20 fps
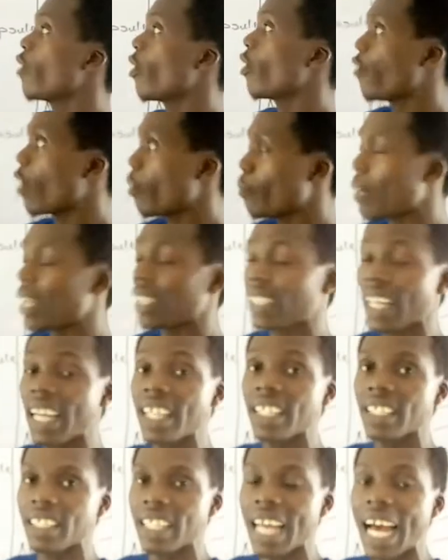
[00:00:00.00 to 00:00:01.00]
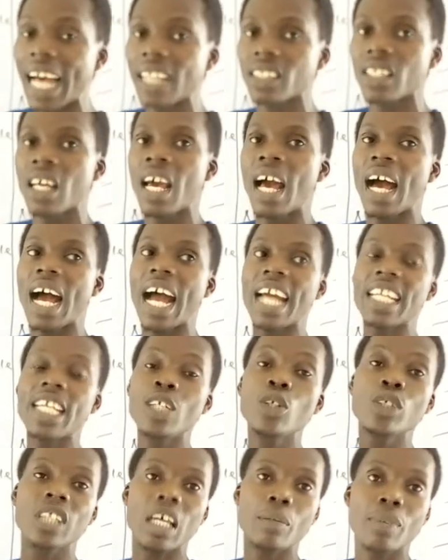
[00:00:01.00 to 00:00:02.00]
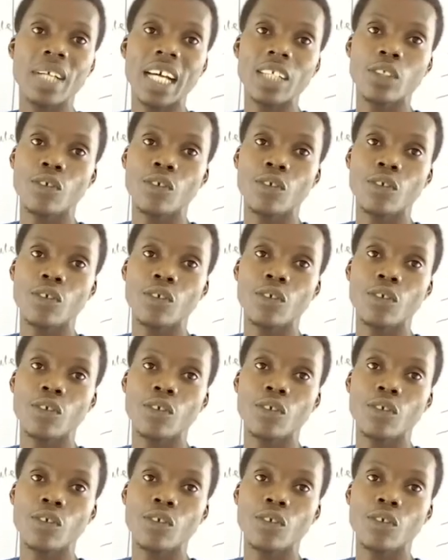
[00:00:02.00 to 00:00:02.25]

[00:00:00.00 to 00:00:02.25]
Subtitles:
for the champions, for the